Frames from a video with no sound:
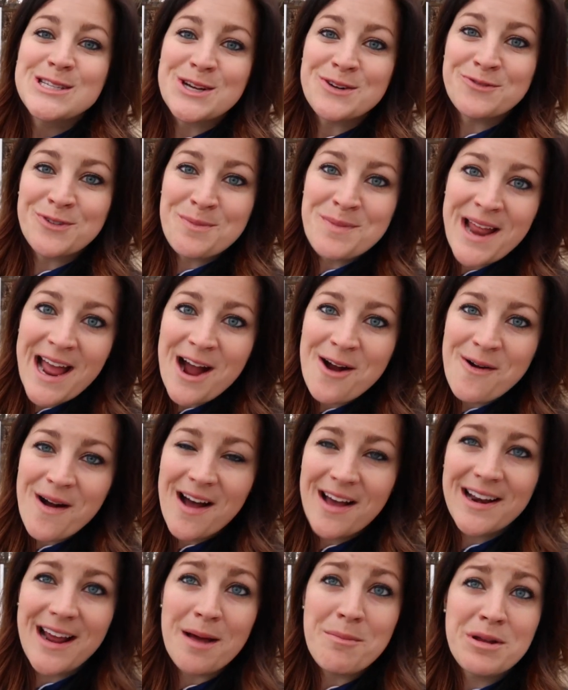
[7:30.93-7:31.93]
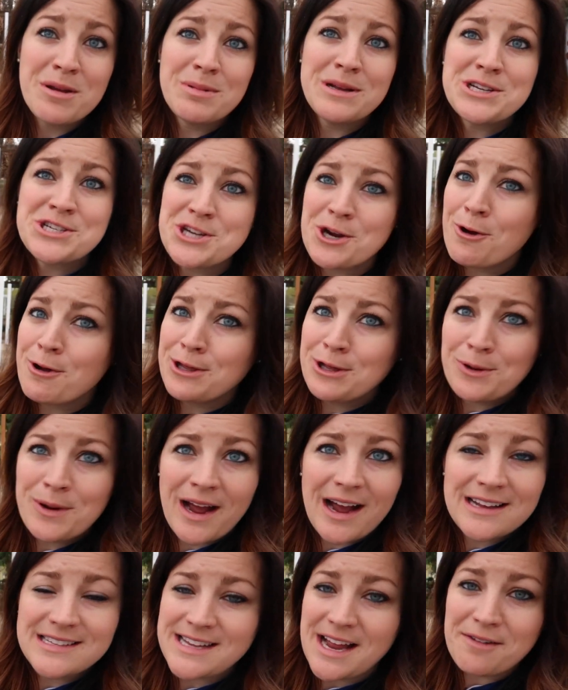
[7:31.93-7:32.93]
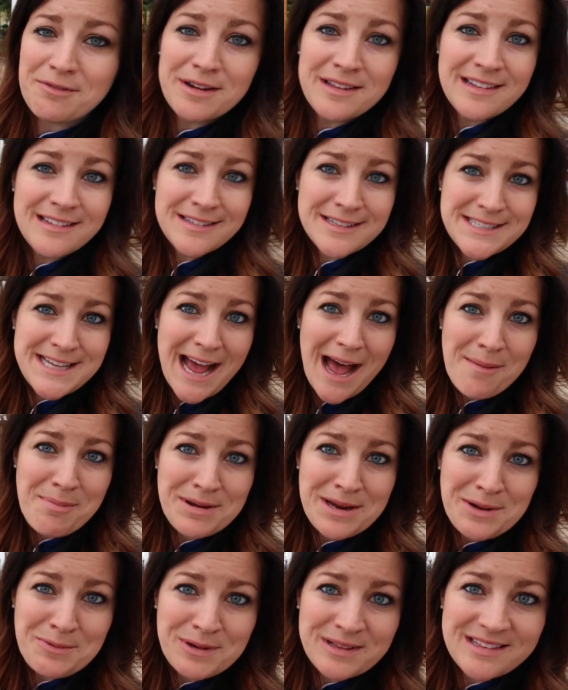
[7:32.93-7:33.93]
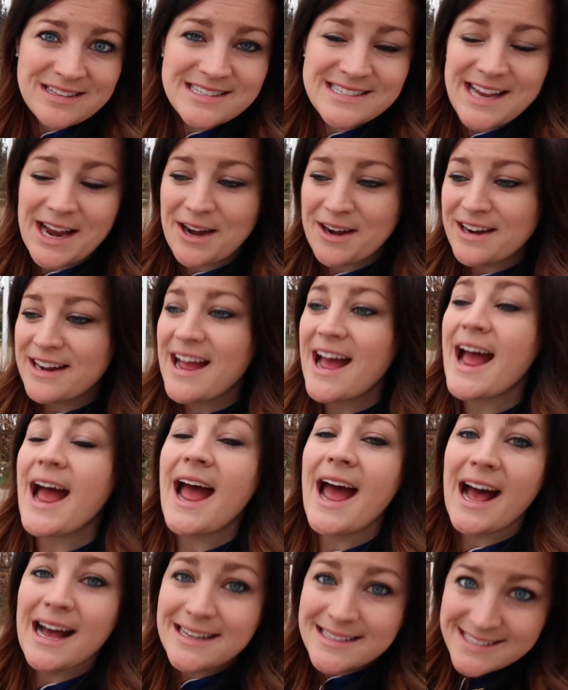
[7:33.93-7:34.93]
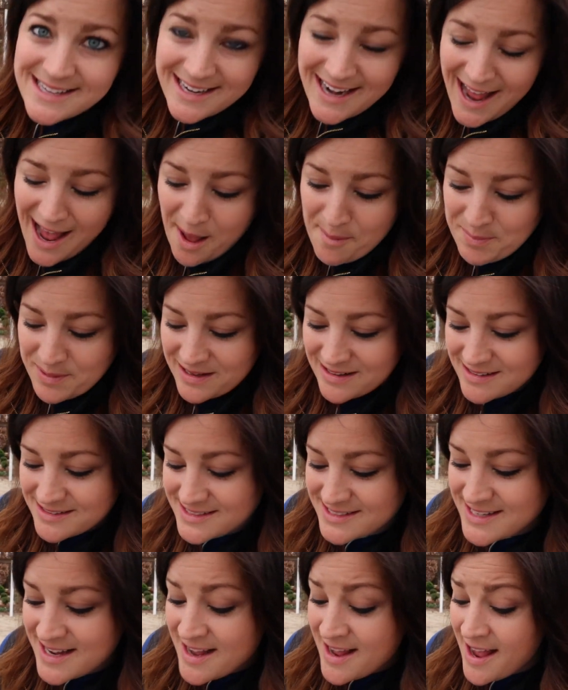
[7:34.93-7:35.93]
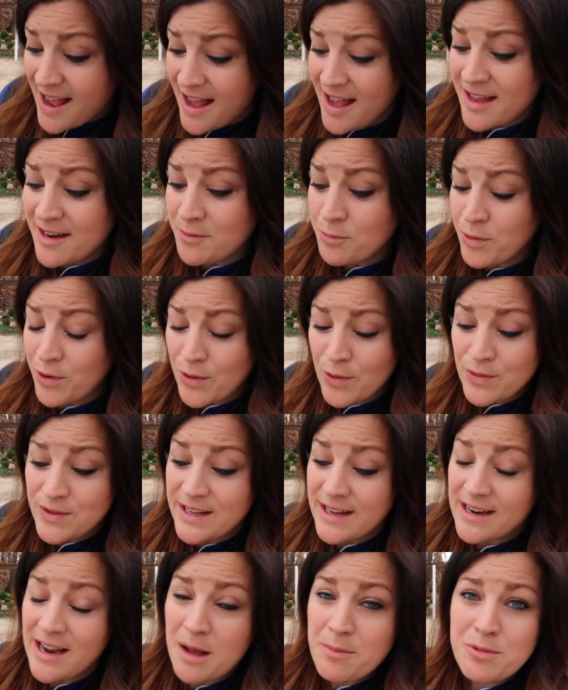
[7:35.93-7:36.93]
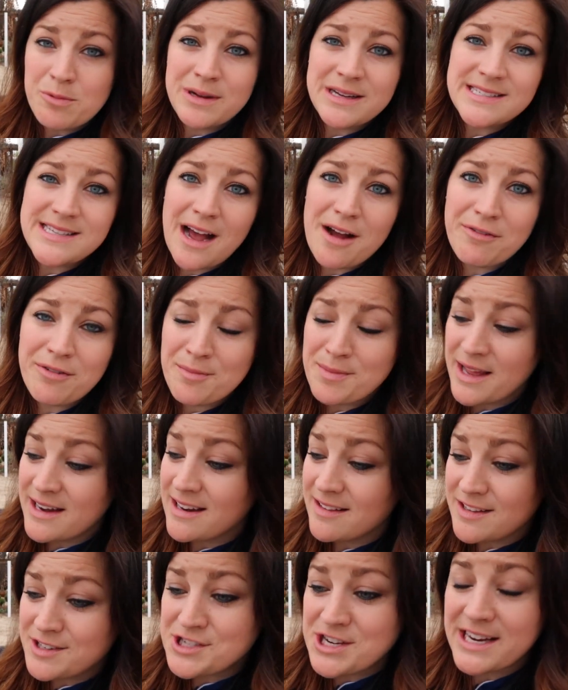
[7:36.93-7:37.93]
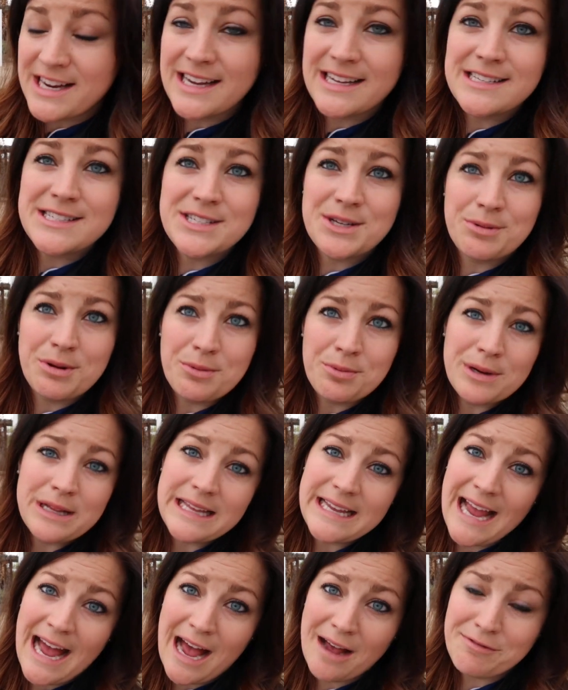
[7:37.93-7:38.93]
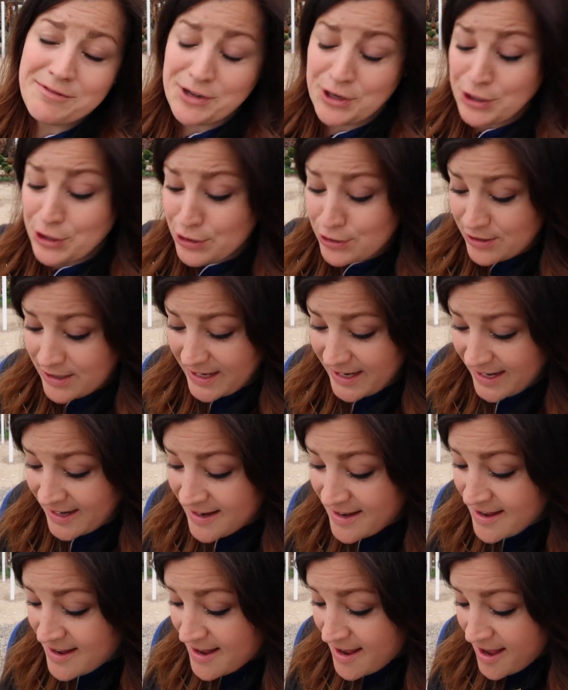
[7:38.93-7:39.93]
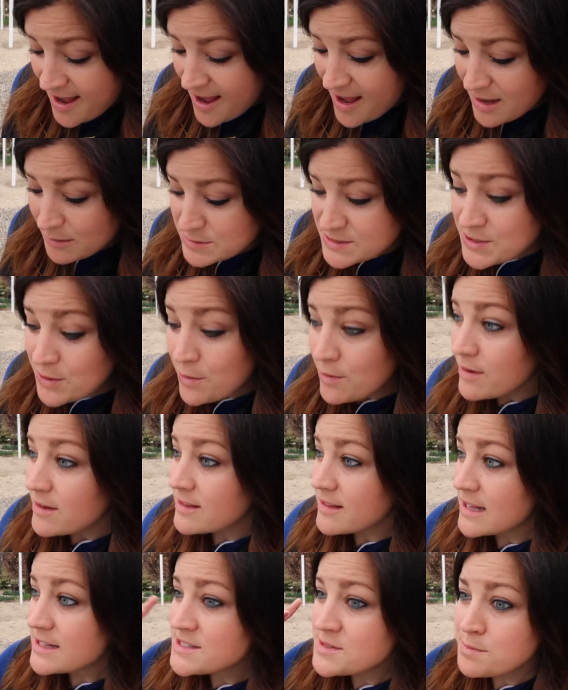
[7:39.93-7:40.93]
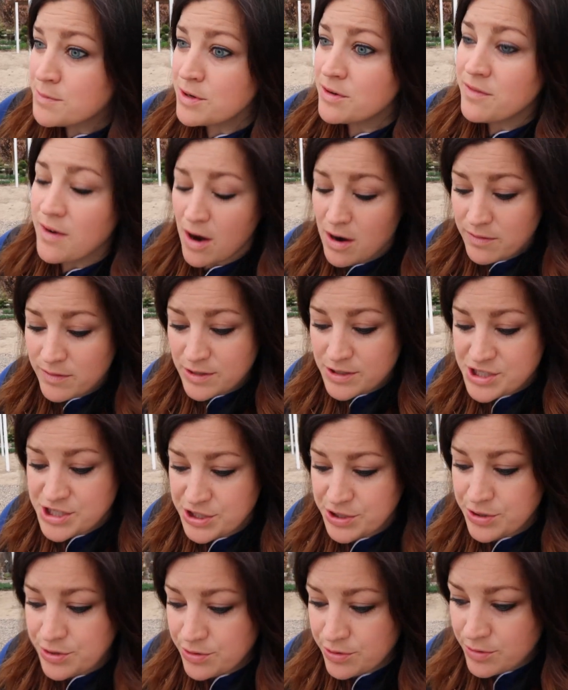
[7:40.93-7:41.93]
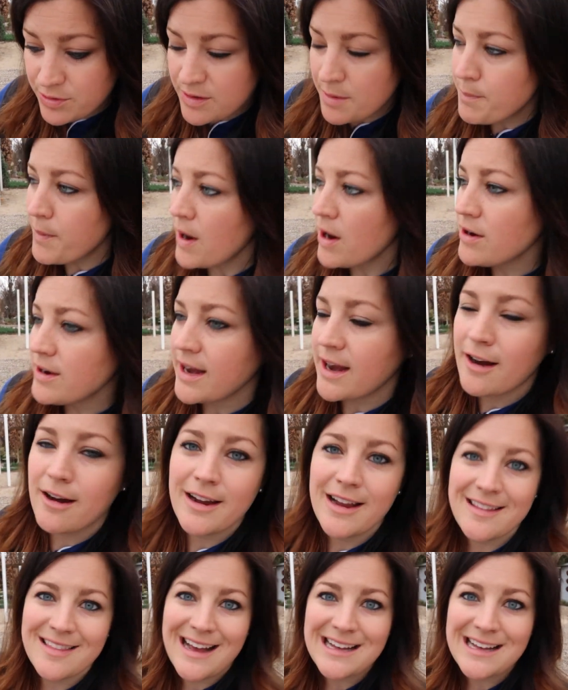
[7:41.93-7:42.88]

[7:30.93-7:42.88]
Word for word: So from now on, I'm going to be showing you guys everything that's happening with this area as it happens, and we're only a couple weeks out from getting the chickens, so we really have to hurry. Um, so let's move over to the barn area.